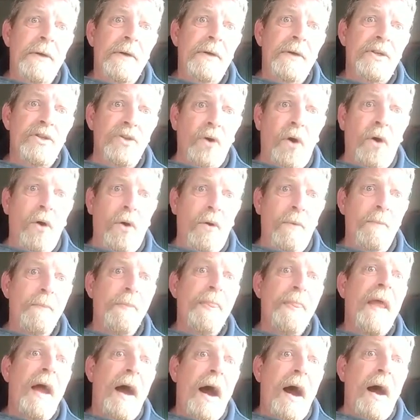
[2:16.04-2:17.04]
So
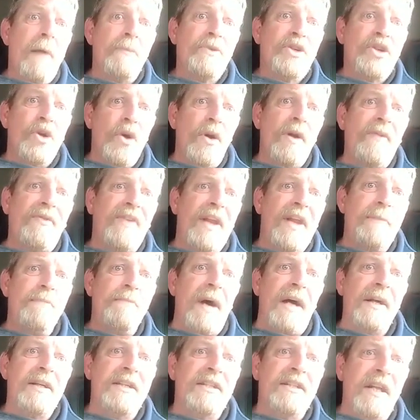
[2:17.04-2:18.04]
I'm sure if they'd
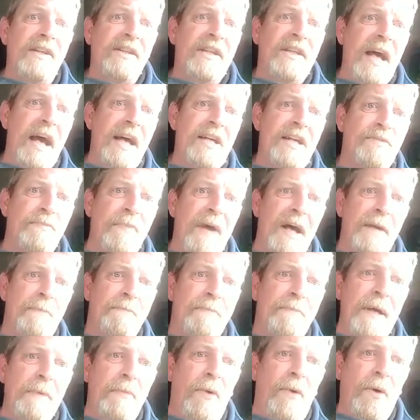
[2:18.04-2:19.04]
managed to test more
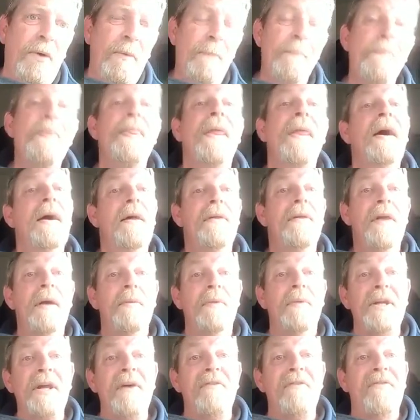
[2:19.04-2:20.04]
people, they
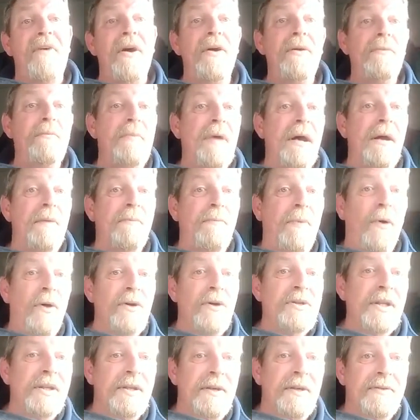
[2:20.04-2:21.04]
would have found more
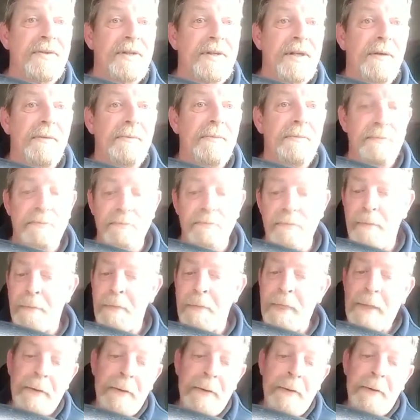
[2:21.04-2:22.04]
positives.
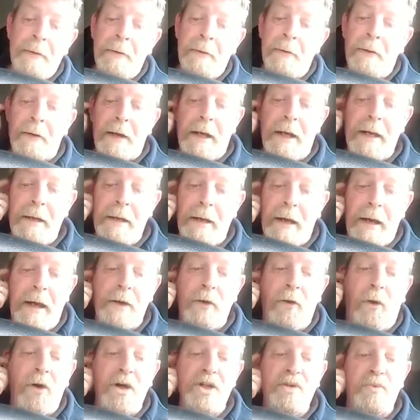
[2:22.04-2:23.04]
All right,
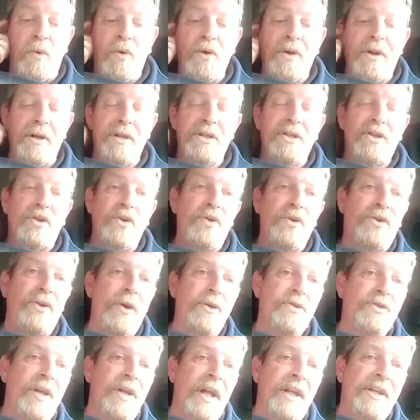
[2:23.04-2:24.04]
in hospital there is
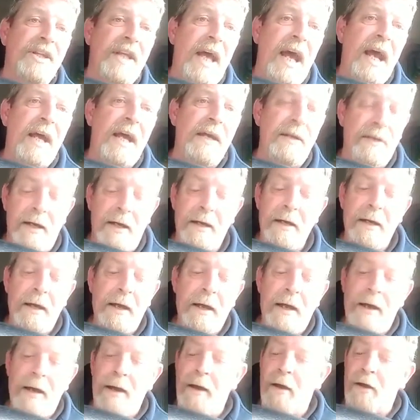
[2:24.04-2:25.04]
2,010
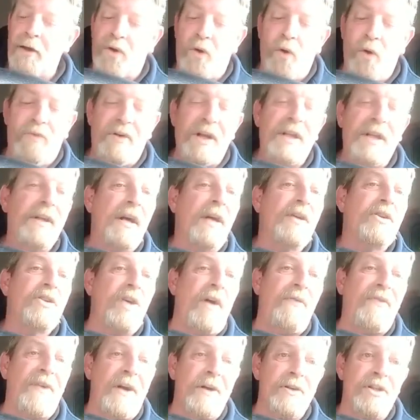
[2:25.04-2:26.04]
COVID
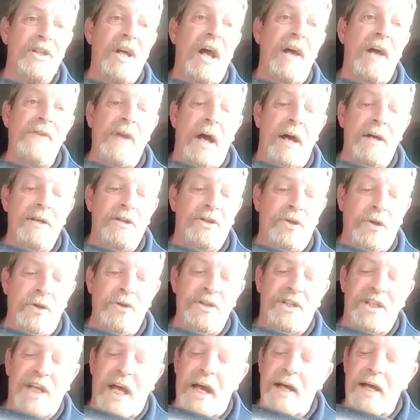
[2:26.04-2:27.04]
sufferers, and that's
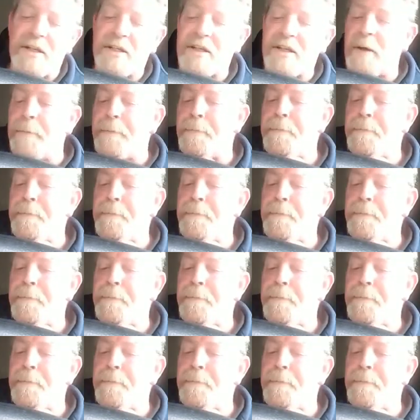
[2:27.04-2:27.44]
down 6.